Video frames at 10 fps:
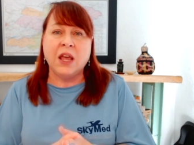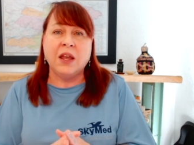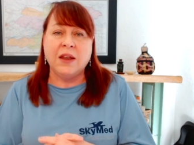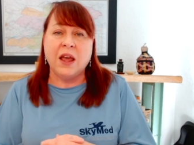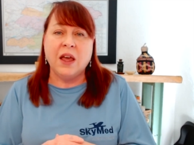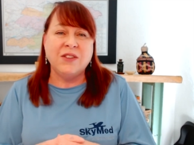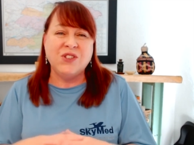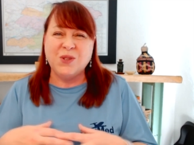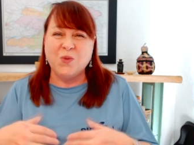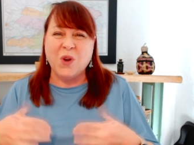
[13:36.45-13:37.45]
And uh, it's
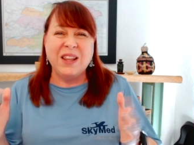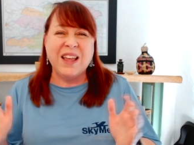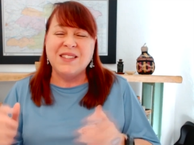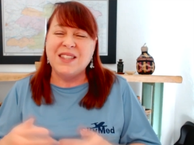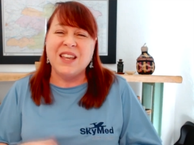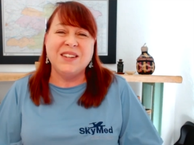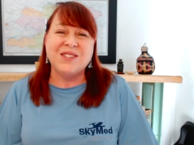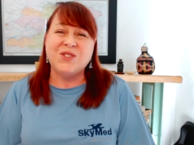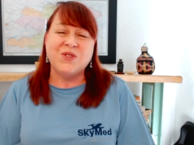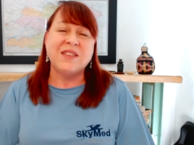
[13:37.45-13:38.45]
just one less thing to
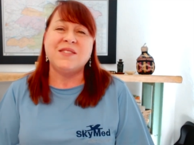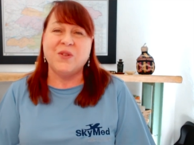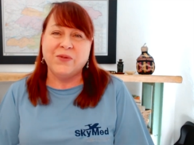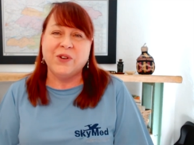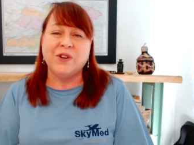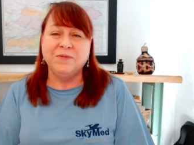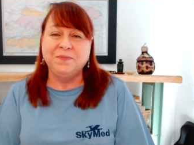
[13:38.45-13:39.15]
stress over.